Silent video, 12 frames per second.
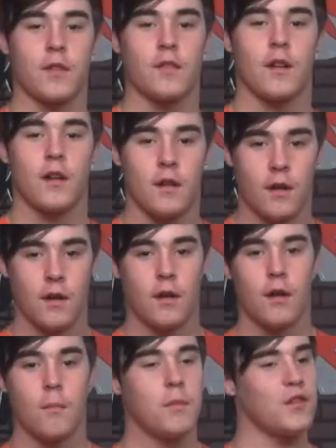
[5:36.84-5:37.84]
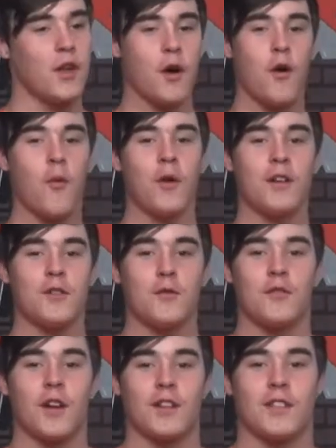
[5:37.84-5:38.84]
the sun? Miss O, when did
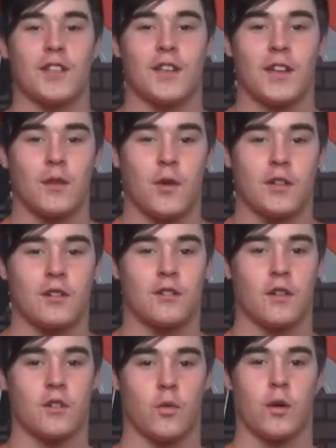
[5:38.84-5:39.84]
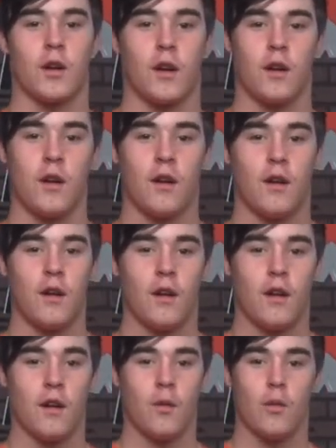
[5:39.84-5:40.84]
you start sending in questions on Twitter?
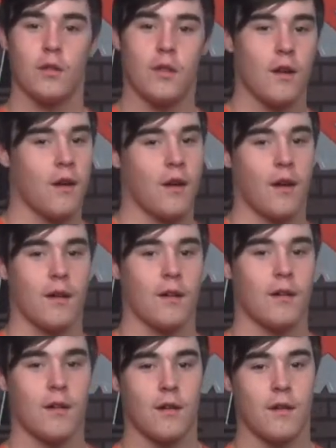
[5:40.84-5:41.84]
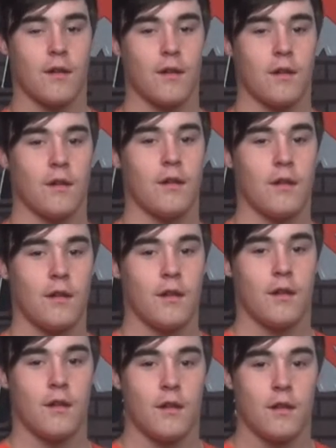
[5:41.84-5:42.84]
What the heck? That wasn't Miss O, no, that was
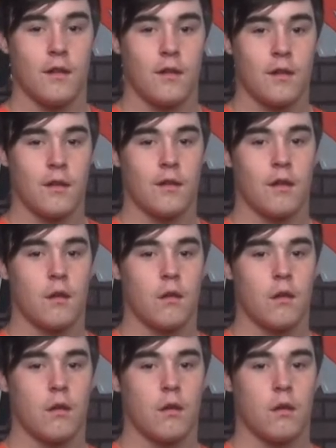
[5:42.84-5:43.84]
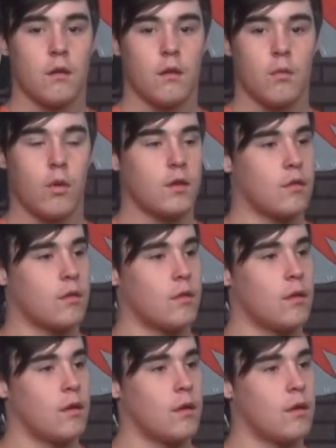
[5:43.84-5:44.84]
me. That was really
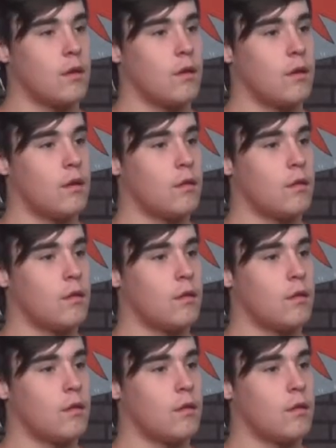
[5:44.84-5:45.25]
rude of you.